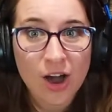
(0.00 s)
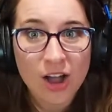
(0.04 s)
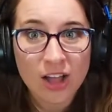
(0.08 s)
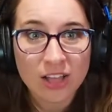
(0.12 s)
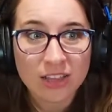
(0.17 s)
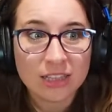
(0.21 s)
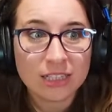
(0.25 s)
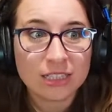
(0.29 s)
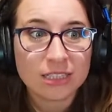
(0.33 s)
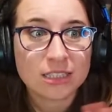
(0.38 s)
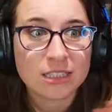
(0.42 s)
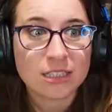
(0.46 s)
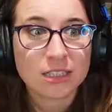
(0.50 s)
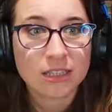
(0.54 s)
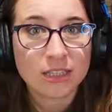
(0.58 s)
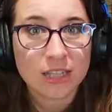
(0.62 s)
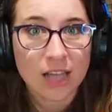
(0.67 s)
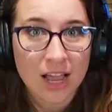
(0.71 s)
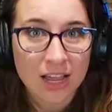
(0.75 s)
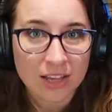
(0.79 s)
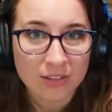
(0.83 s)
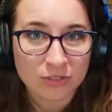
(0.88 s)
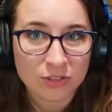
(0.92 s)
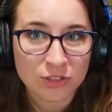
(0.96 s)
on this
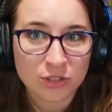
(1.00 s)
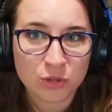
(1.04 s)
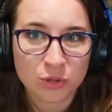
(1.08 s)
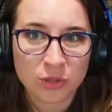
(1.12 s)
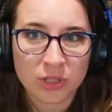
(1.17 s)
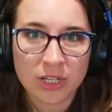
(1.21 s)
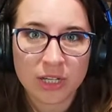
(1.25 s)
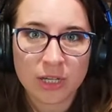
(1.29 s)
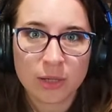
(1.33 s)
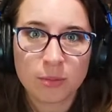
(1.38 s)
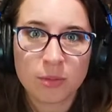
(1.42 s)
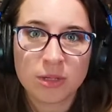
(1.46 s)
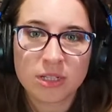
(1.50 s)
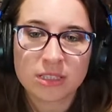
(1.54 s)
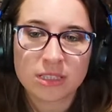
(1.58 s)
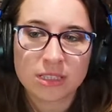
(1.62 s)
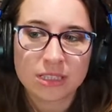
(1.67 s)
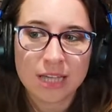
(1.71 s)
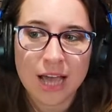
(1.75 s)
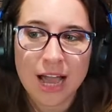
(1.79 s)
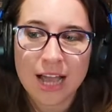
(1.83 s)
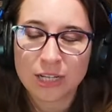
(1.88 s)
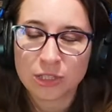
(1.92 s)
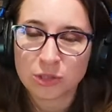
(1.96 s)
live stream
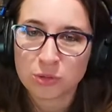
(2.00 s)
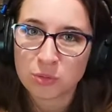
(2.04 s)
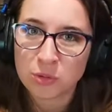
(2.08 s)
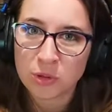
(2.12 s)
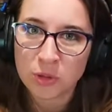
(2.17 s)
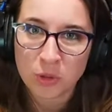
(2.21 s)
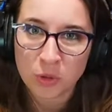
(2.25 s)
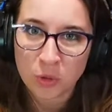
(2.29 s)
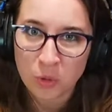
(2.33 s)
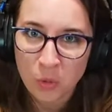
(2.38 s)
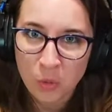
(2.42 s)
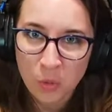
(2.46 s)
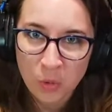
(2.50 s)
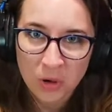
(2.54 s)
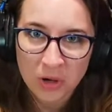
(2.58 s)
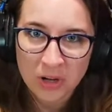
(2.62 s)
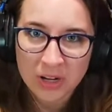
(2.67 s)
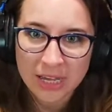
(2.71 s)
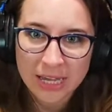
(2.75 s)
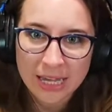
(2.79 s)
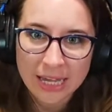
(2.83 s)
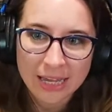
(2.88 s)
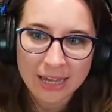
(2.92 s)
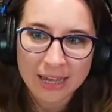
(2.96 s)
/
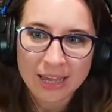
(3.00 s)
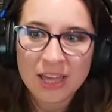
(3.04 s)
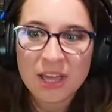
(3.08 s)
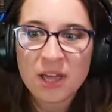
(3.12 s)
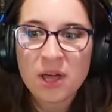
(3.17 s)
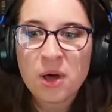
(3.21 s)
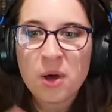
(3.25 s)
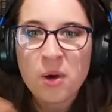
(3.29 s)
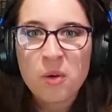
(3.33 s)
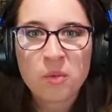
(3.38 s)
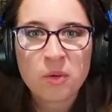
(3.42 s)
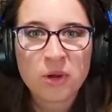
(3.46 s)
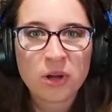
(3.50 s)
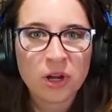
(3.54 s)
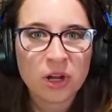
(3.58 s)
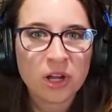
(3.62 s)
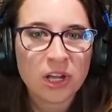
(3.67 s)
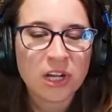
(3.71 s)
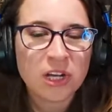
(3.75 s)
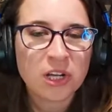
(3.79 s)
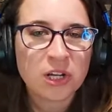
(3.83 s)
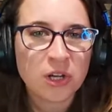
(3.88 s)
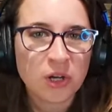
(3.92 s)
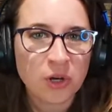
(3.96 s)
recording, we're
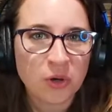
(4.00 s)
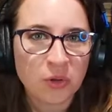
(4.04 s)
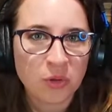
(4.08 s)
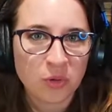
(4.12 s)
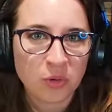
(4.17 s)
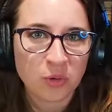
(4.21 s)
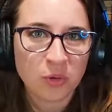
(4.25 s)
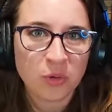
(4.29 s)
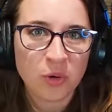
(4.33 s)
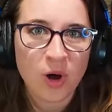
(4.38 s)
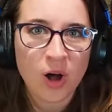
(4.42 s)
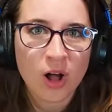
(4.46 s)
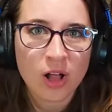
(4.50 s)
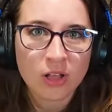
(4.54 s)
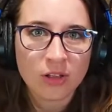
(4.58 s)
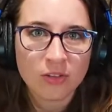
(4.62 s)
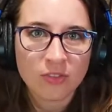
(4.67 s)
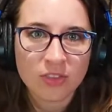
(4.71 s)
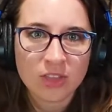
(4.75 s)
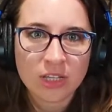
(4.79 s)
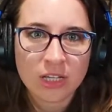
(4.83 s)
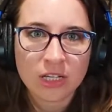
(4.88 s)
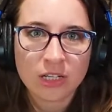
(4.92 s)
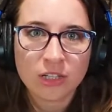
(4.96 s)
going to go through all
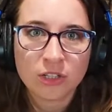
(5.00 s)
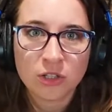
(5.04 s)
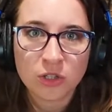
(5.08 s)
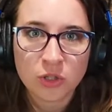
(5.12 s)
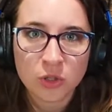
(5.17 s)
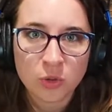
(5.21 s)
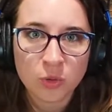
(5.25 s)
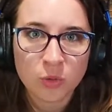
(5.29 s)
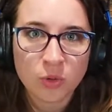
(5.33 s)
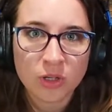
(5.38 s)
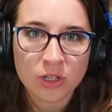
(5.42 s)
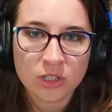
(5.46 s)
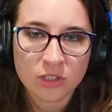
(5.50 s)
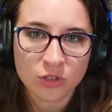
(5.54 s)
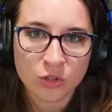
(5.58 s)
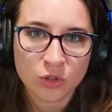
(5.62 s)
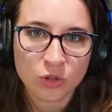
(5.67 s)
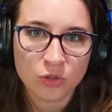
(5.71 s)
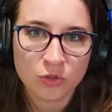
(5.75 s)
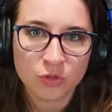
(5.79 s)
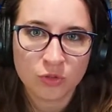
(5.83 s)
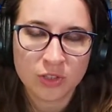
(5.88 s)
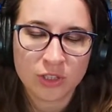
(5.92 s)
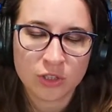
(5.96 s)
of the new
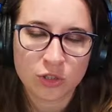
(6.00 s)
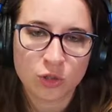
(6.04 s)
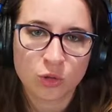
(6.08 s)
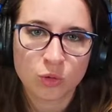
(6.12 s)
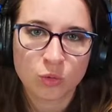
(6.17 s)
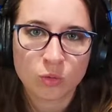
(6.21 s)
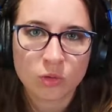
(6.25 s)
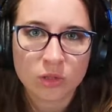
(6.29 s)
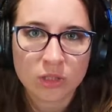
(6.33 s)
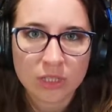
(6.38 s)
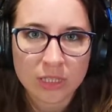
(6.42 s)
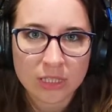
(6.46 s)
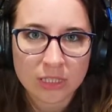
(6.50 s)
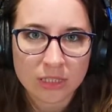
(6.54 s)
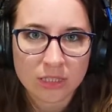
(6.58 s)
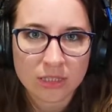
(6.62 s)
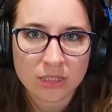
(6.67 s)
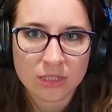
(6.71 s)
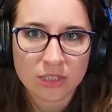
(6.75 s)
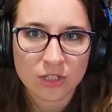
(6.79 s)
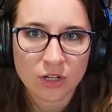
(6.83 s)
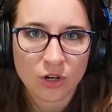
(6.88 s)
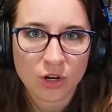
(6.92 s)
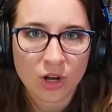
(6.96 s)
adult fiction
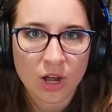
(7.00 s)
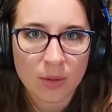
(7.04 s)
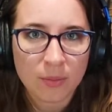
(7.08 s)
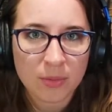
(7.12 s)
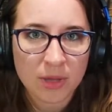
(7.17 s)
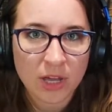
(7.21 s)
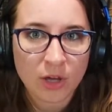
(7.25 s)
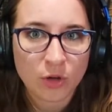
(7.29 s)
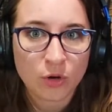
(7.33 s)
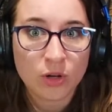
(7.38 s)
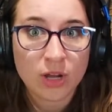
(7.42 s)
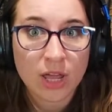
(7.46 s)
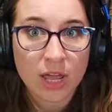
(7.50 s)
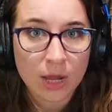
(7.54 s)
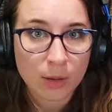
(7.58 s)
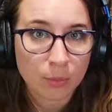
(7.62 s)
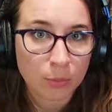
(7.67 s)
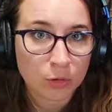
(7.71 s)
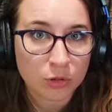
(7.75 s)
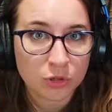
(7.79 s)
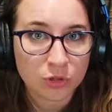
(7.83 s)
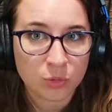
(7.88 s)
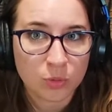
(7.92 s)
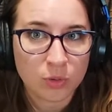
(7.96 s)
releases that are coming out in
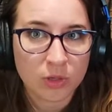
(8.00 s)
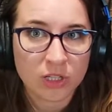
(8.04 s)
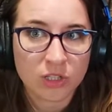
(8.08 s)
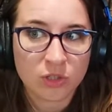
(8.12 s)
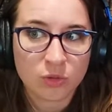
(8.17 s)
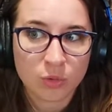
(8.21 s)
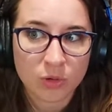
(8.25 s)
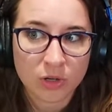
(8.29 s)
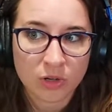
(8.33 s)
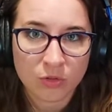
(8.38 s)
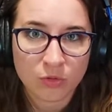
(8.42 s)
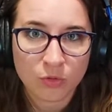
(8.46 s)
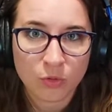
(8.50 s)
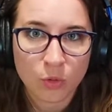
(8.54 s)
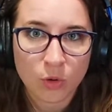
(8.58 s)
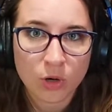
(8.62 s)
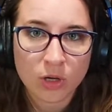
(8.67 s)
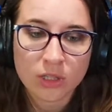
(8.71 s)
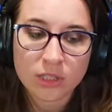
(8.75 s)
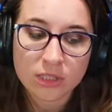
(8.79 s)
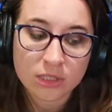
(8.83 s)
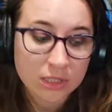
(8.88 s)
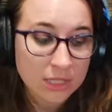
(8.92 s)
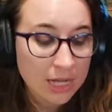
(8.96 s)
April
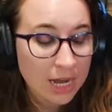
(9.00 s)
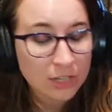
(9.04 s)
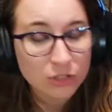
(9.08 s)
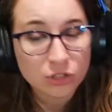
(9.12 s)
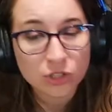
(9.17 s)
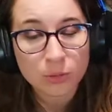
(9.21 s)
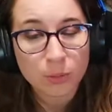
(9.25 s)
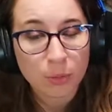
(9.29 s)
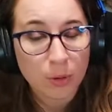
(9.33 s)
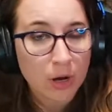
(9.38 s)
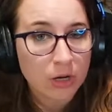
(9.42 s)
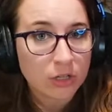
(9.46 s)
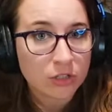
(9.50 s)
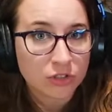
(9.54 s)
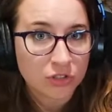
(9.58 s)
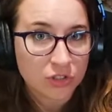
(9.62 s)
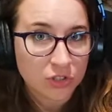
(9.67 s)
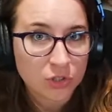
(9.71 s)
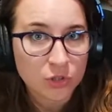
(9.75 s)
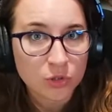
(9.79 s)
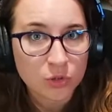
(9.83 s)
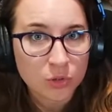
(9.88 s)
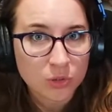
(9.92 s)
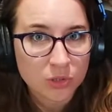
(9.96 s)
2024. This is actually part
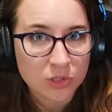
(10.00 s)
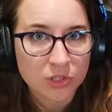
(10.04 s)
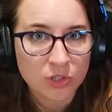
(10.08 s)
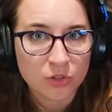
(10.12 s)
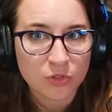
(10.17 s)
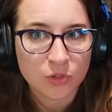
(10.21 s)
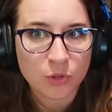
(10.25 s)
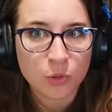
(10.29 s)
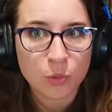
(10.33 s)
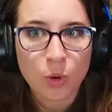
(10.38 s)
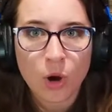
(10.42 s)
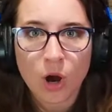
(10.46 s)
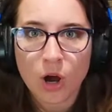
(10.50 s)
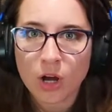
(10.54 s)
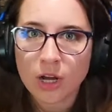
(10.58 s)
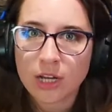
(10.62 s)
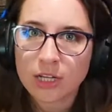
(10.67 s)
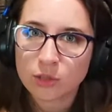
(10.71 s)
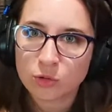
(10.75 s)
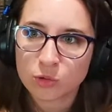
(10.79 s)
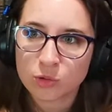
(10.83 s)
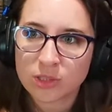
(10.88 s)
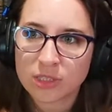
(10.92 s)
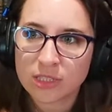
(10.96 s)
2, so if you are
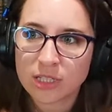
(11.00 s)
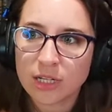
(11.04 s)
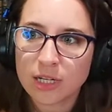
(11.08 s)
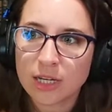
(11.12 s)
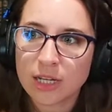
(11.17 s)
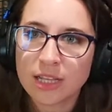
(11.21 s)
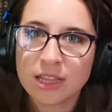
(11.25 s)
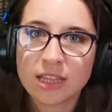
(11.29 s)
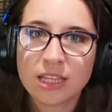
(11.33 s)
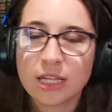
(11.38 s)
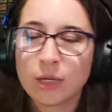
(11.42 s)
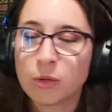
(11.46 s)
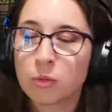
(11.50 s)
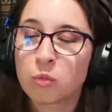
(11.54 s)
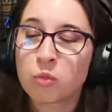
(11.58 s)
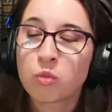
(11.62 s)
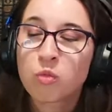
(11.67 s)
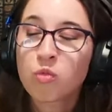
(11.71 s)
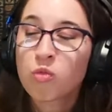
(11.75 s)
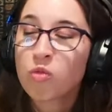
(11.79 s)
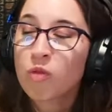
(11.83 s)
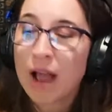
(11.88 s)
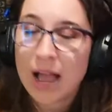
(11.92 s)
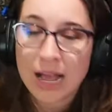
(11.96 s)
interested in the
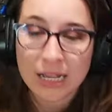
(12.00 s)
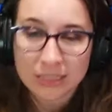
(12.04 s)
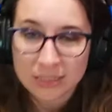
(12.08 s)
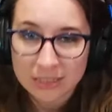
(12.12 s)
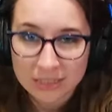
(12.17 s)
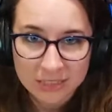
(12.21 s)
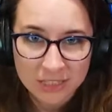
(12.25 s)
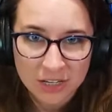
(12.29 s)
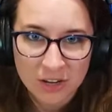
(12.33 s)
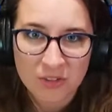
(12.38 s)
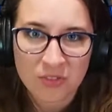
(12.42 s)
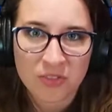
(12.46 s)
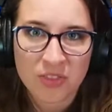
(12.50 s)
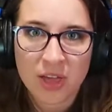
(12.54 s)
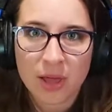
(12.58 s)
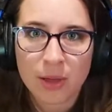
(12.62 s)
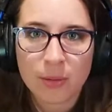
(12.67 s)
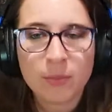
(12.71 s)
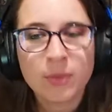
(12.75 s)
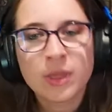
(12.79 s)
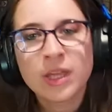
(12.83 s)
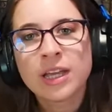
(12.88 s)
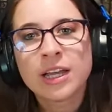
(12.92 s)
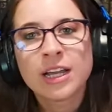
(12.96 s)
rest of
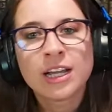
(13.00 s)
them,